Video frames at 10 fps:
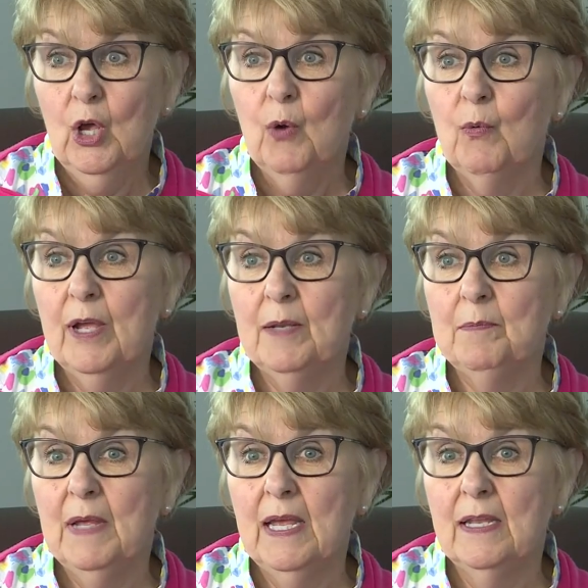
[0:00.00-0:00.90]
When
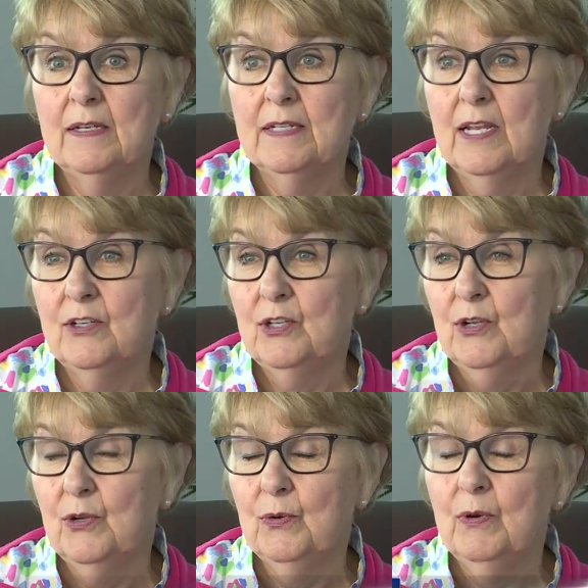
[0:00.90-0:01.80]
men tend
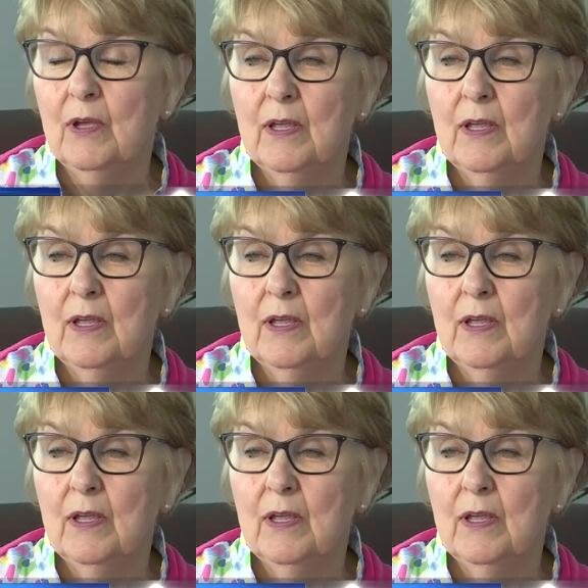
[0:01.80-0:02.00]
to